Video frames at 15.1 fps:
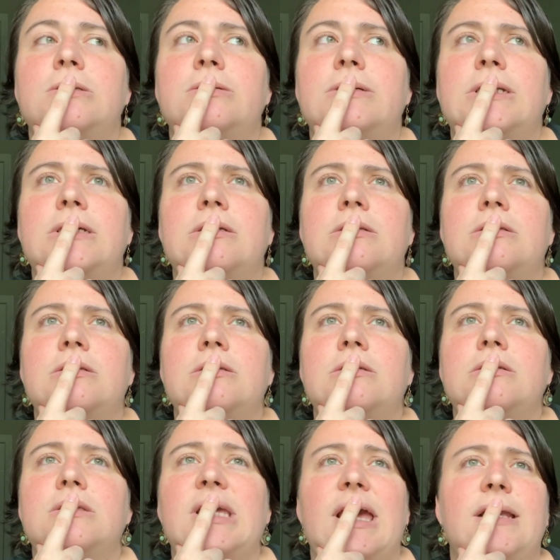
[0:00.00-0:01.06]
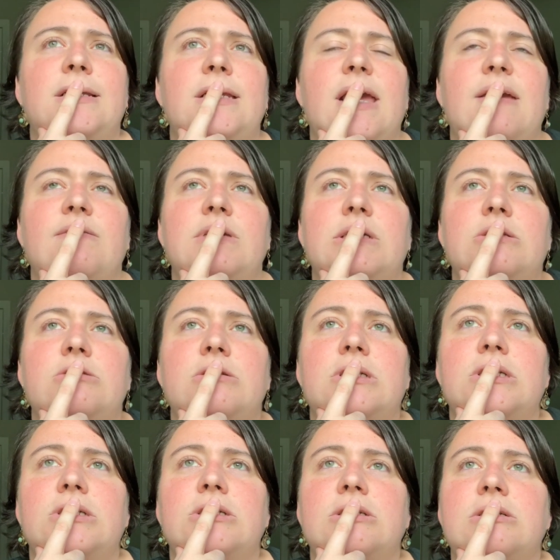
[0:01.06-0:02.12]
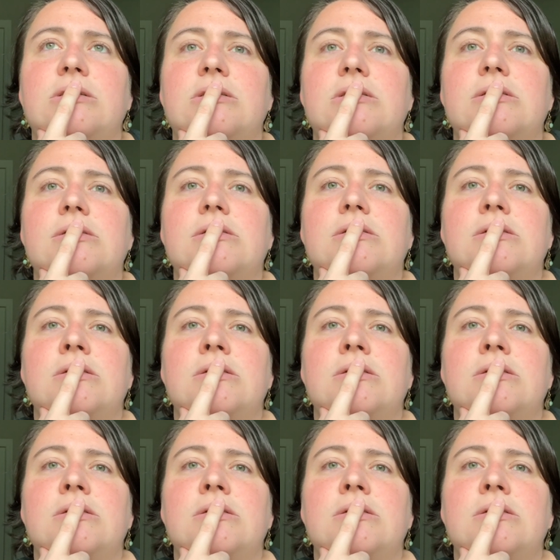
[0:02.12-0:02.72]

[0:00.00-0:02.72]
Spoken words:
What else? Scandinavian traditions.